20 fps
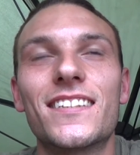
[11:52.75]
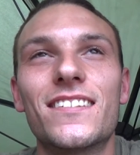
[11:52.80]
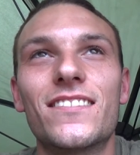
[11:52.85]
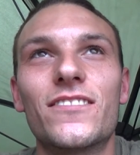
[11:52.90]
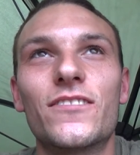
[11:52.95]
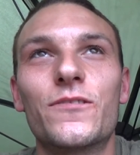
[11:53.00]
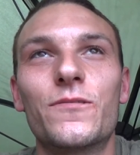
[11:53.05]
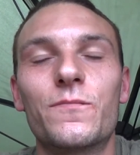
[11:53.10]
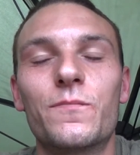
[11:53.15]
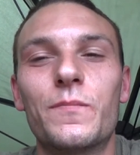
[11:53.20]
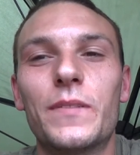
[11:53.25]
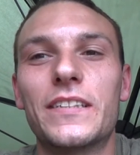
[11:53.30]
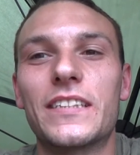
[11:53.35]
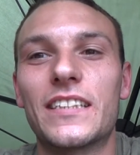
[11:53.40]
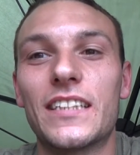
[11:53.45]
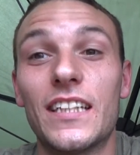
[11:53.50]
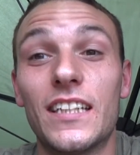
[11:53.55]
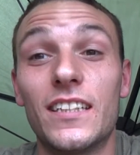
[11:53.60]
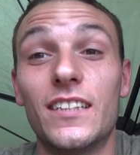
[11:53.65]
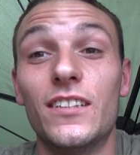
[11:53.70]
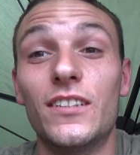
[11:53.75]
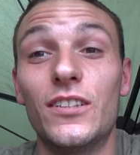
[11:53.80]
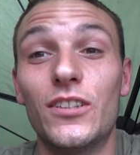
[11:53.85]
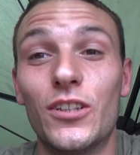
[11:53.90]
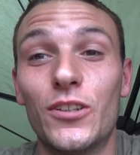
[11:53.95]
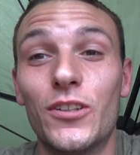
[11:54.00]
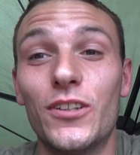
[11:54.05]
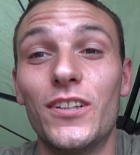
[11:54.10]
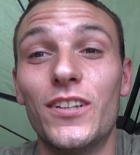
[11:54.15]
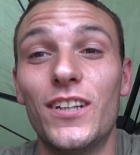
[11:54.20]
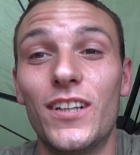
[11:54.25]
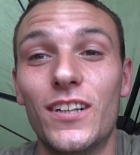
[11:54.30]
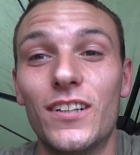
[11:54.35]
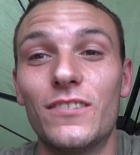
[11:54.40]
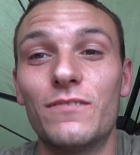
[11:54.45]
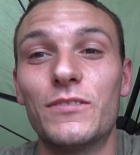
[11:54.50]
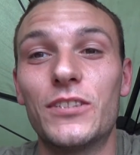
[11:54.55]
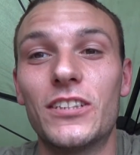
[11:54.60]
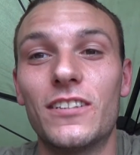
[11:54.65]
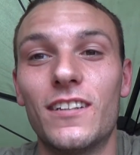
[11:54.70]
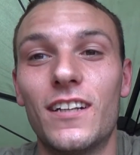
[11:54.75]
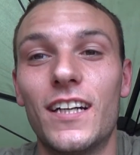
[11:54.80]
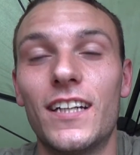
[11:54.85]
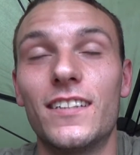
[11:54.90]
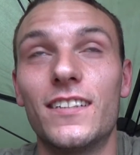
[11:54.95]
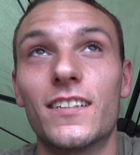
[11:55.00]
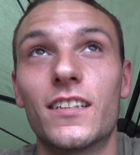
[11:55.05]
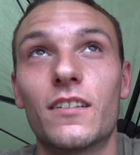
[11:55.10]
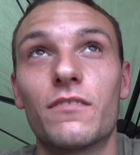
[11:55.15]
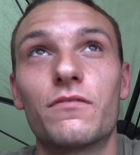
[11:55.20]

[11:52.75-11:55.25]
I've been getting a lot more liners.